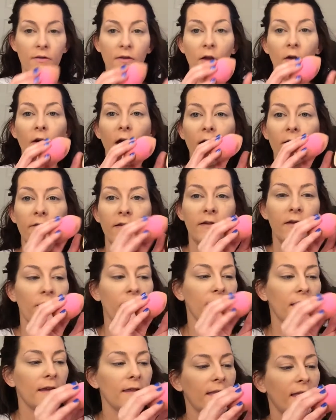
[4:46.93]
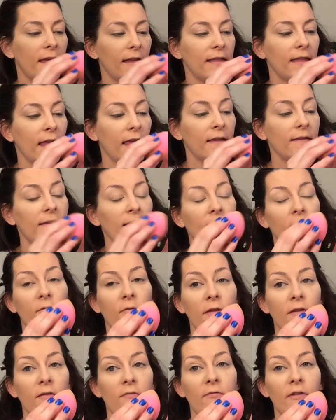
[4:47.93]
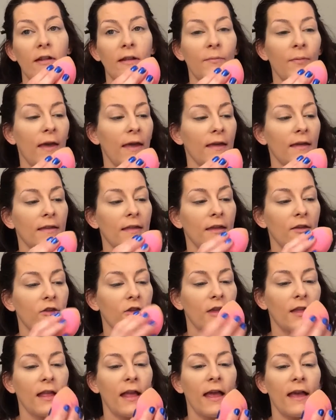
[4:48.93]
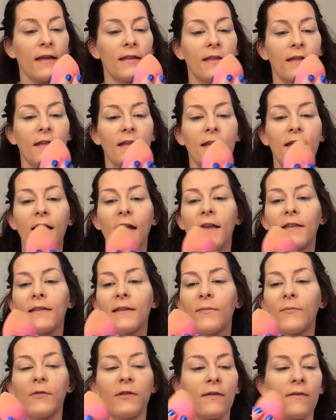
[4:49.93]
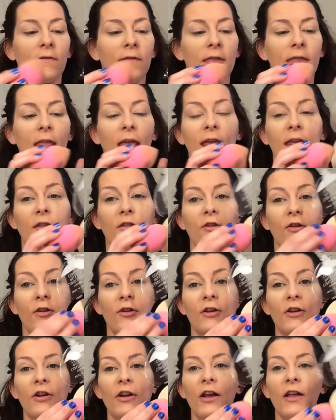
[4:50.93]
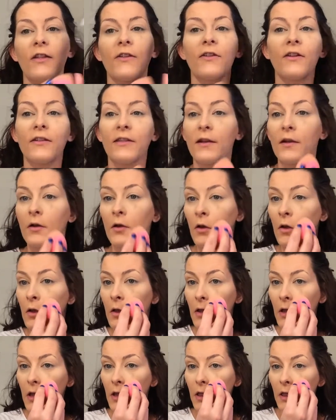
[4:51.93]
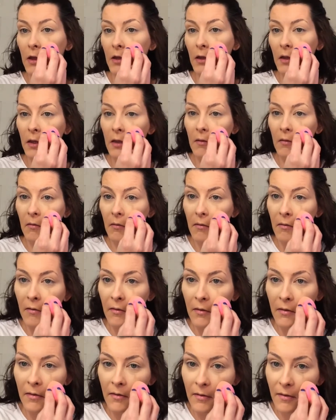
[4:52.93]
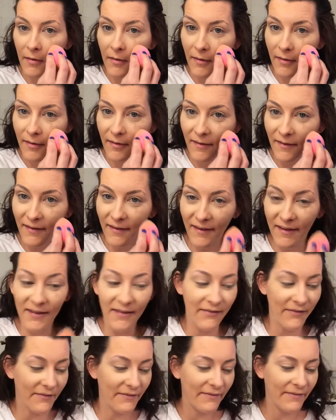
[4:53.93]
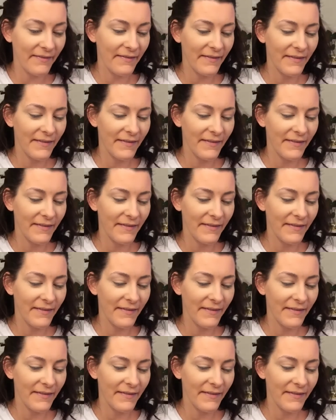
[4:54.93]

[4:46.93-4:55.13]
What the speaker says: So I was going in like this and I wasn't really paying attention. I accidentally got some of the like darker color on there. And look. I